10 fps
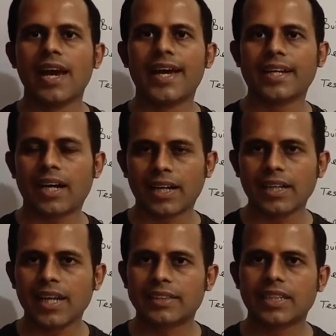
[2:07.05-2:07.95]
And
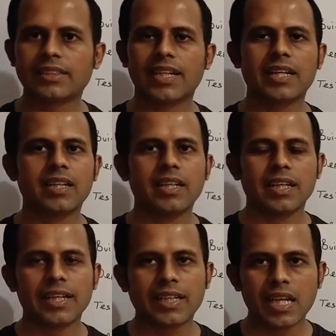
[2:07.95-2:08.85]
again, as I said,
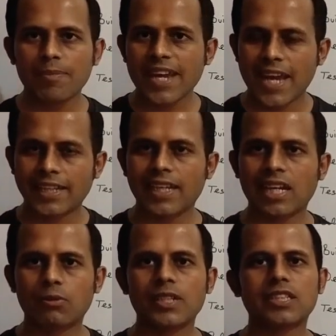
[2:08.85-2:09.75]
it can be any
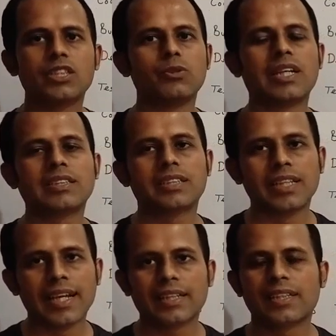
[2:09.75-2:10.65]
language. You can
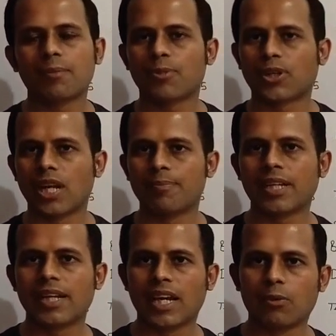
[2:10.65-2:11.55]
select the
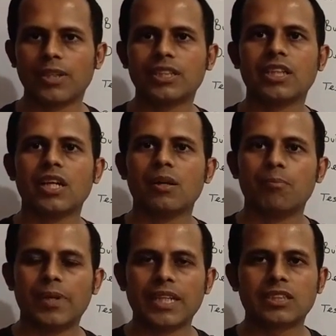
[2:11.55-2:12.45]
programming language
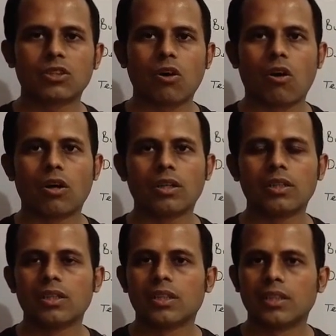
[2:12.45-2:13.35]
based
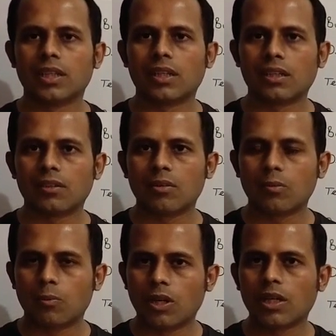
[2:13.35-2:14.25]
on the
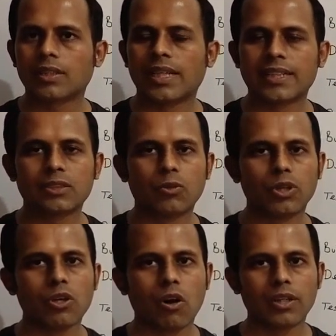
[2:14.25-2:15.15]
work that is
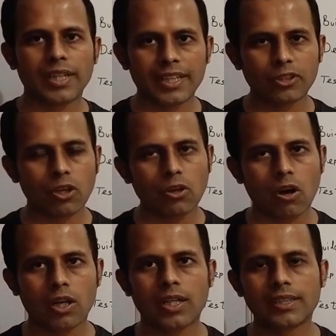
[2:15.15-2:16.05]
going on in your
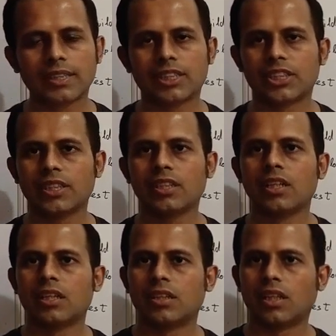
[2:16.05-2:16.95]

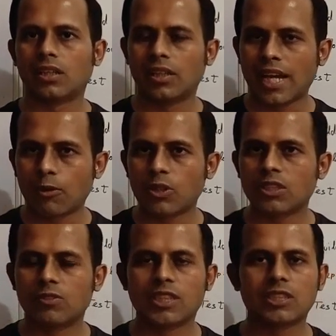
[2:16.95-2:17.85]
organization, the
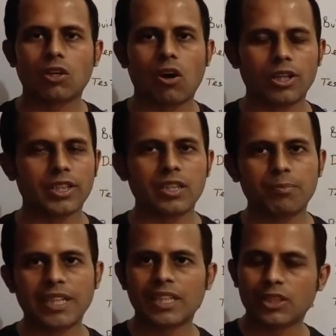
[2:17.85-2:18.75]
language which is already
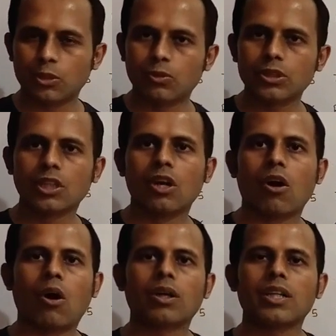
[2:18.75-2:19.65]
being used,
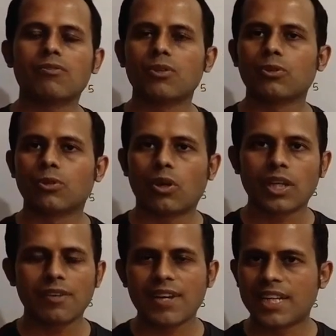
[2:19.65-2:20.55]
or if you do not
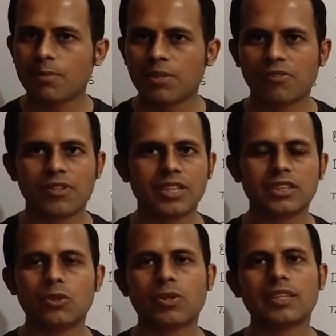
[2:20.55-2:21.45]
have any
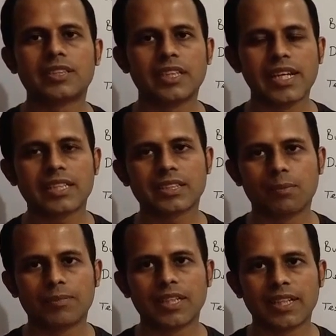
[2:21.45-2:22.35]
preference, you can select
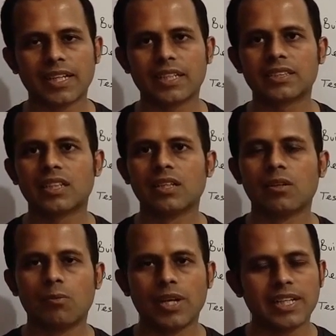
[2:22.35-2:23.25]
something that is
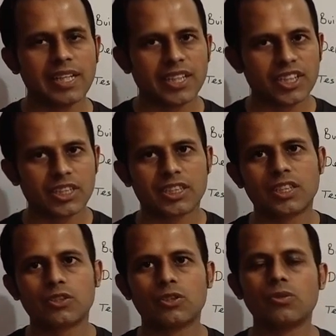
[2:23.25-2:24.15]
very
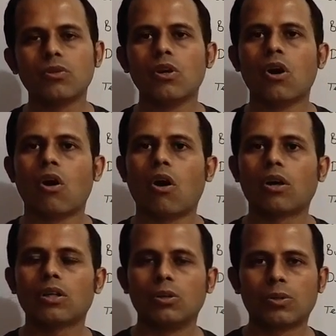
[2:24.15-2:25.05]
interesting to you
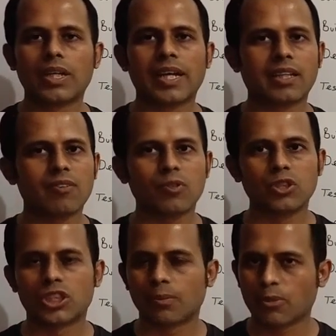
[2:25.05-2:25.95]
or looking at the
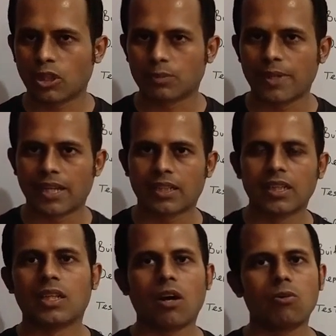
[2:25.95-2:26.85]
future prospect.
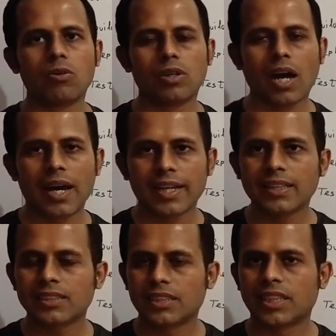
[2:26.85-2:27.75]
Now, I
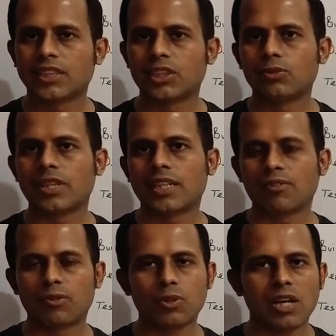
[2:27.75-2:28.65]
can suggest you that
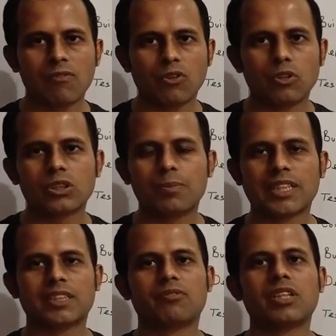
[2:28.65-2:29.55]
if you have no
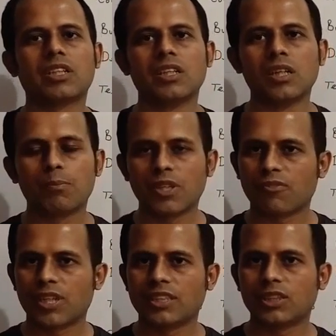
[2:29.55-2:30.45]
specific
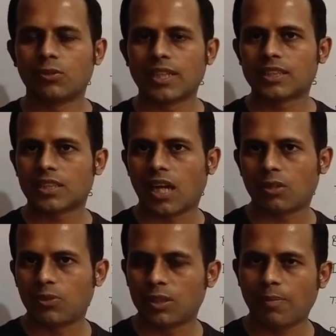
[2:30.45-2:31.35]
preference you can
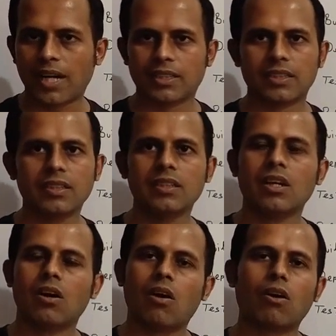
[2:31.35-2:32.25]
start with
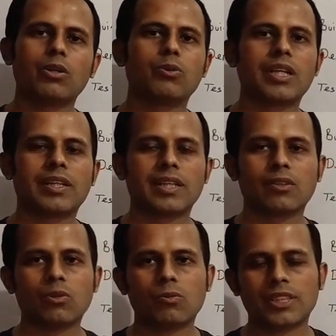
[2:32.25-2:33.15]
Python or you can
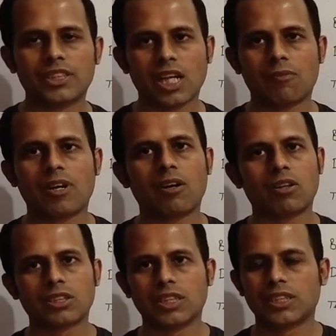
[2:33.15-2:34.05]
then go with Java
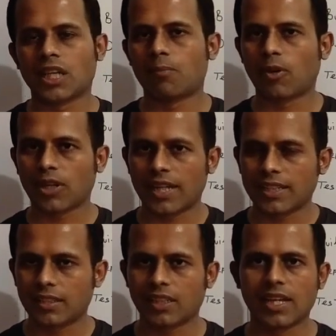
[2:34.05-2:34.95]
or C Sharp or
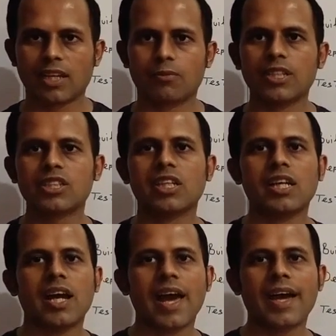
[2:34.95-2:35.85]
any other language
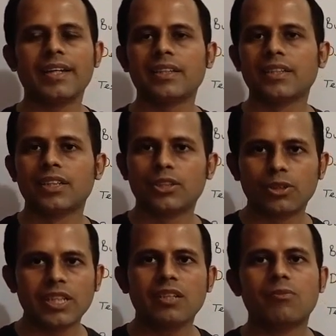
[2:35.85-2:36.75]
and
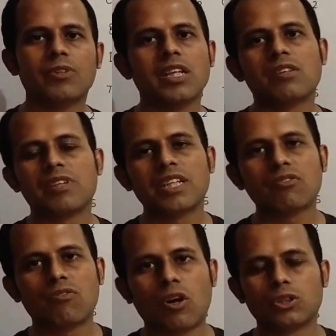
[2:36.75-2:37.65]
Today we are very
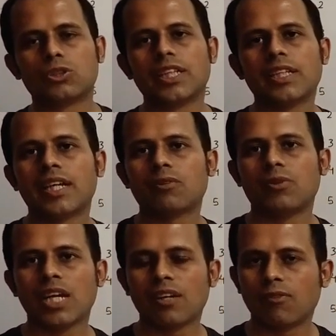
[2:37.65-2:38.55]
fortunate that
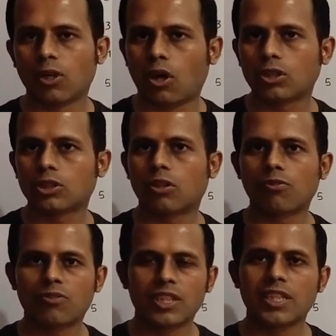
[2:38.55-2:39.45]
we have lots
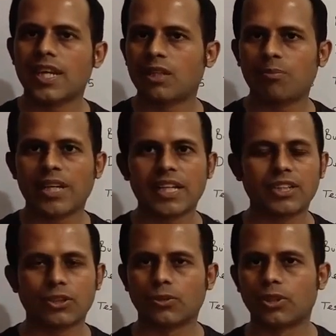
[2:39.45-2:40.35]
of free and
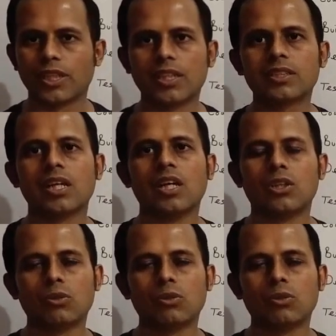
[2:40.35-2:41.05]
paid tutorials.